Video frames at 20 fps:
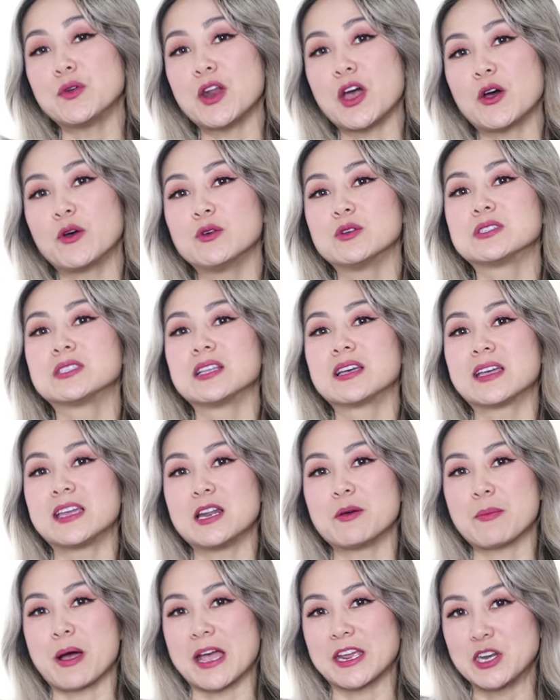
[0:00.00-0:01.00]
know who's looking
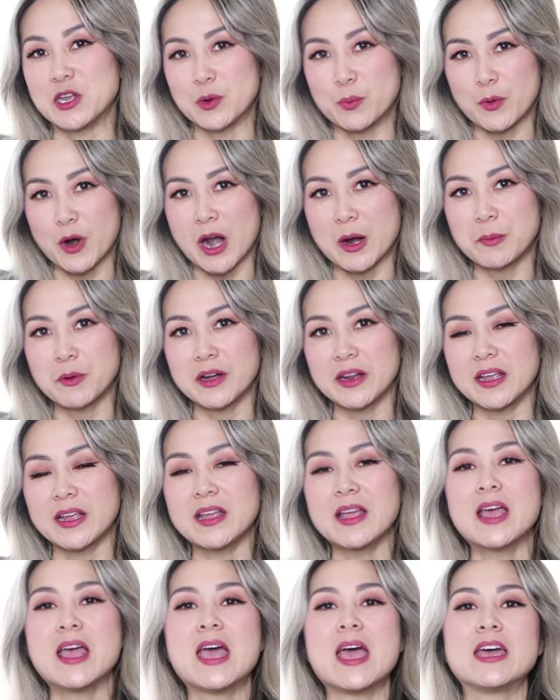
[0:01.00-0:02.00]
to buy new property.